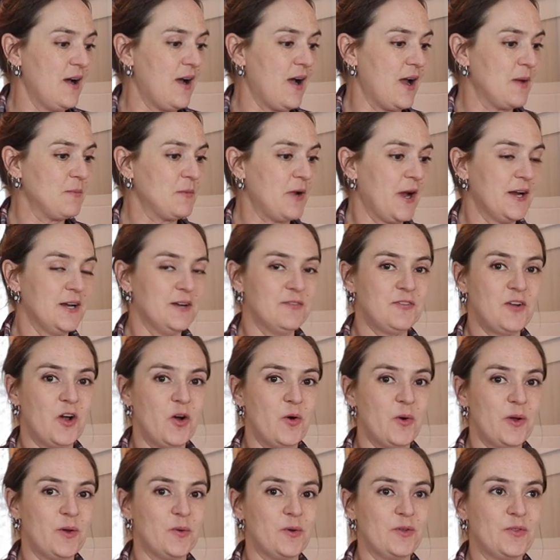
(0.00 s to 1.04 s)
I'm kind of
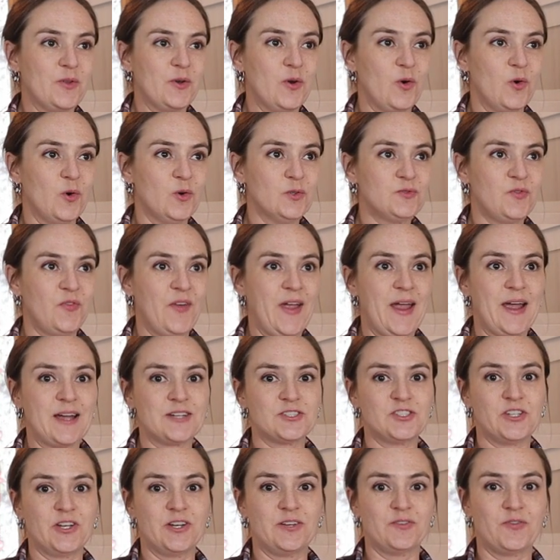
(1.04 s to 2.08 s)
going with an
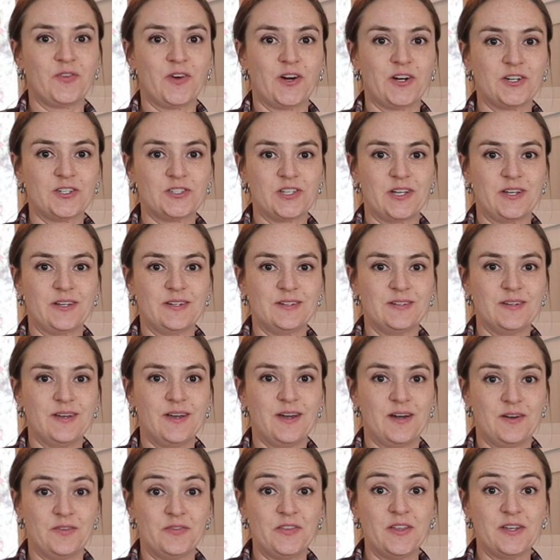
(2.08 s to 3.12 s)
old-fashioned version
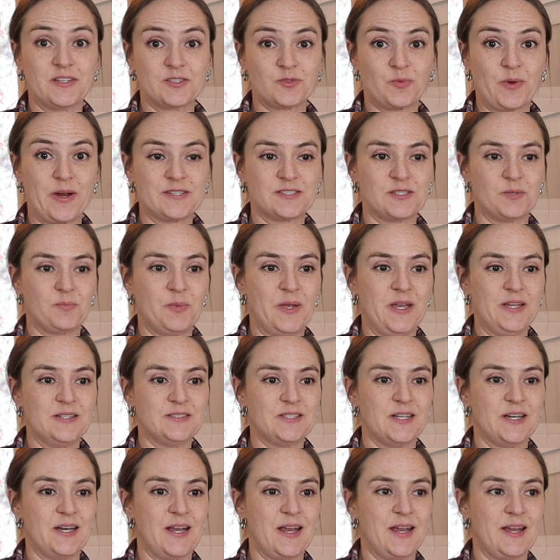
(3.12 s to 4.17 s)
of this recipe
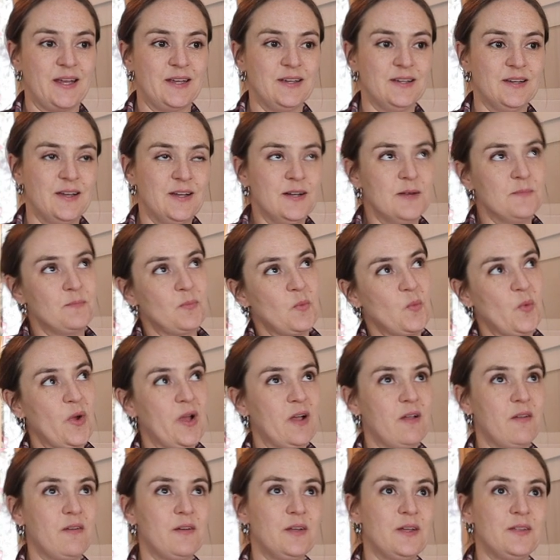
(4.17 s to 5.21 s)
today.
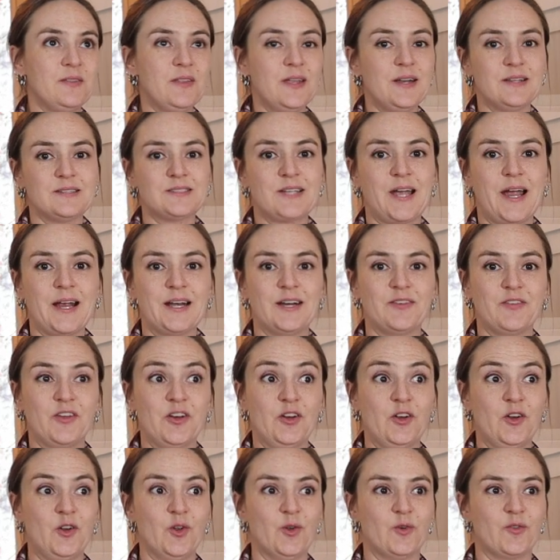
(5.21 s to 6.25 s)
Well, and then it's kind of
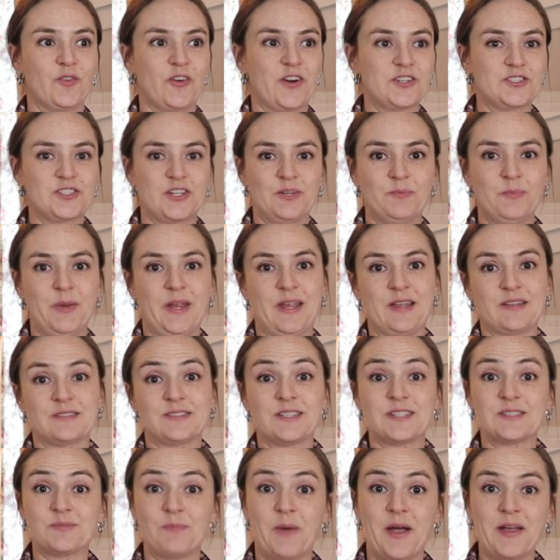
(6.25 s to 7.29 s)
a new version because
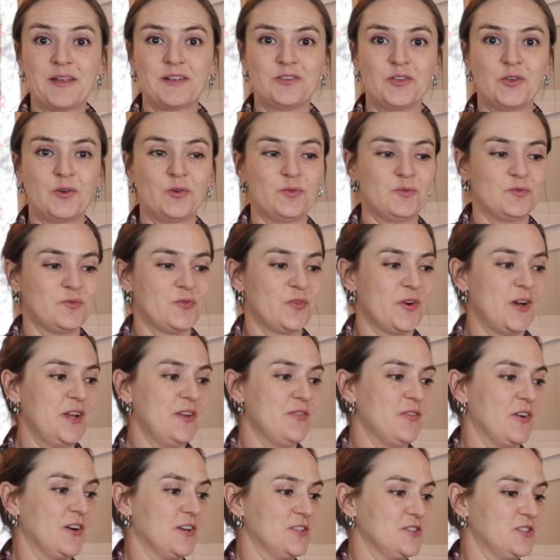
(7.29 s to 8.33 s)
it's my
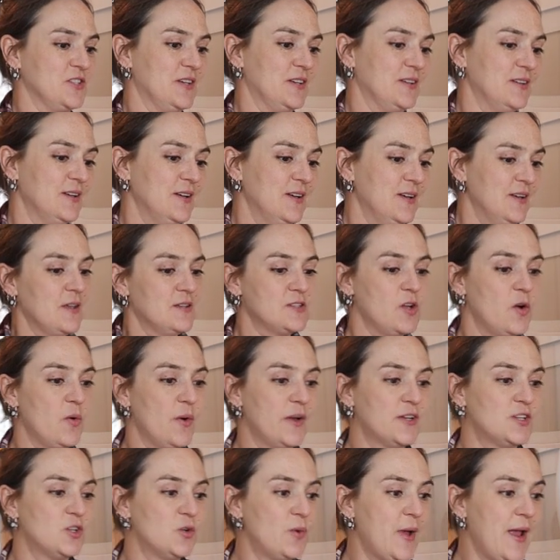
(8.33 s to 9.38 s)
gluten-free version. So
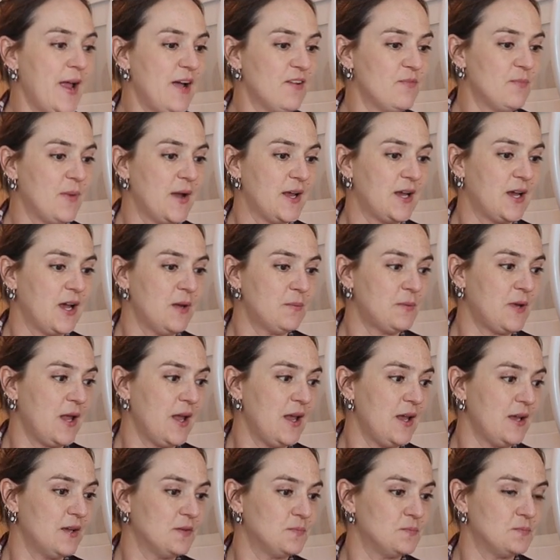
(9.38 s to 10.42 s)
I do have my
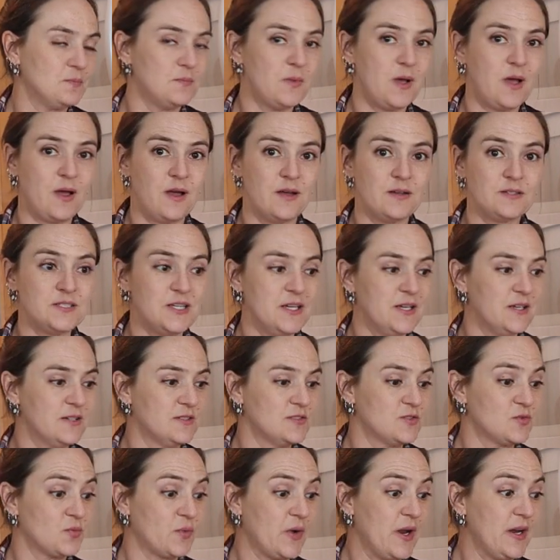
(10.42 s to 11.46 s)
cupcake uh,
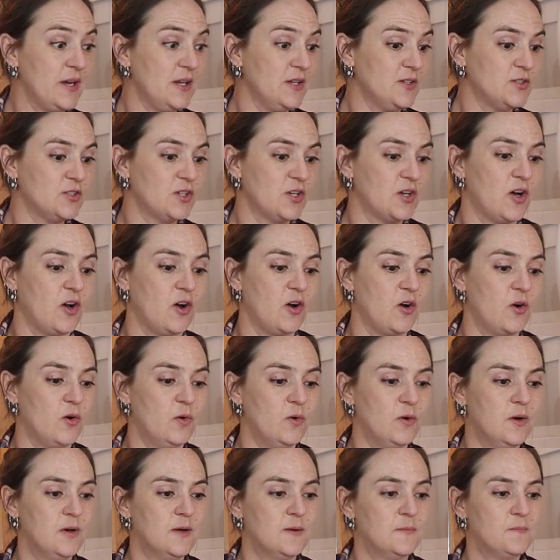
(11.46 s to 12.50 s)
tins ready to
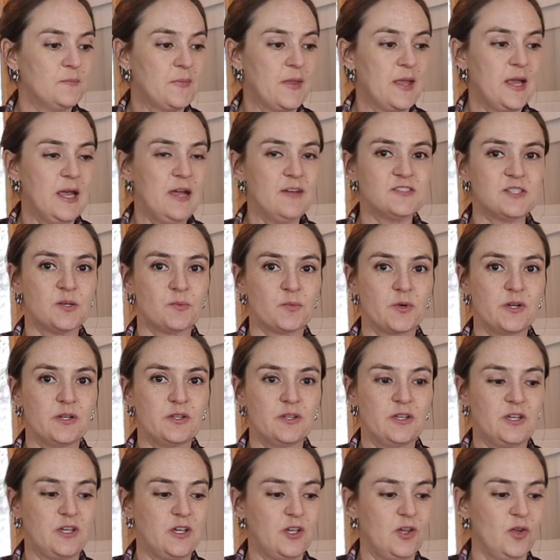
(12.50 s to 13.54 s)
go. I have some
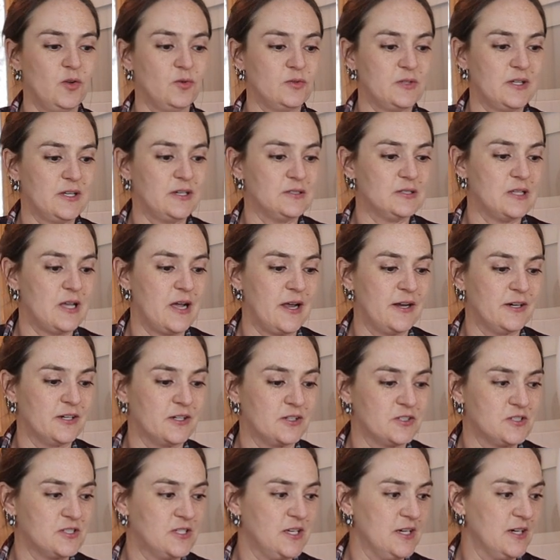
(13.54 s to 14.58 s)
really cute little
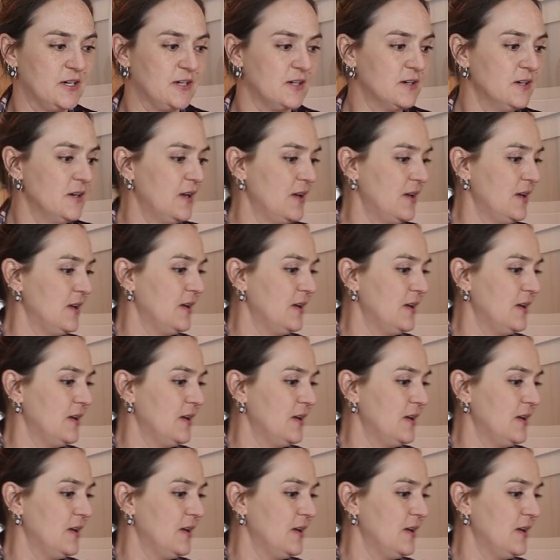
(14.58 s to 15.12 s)
liners here.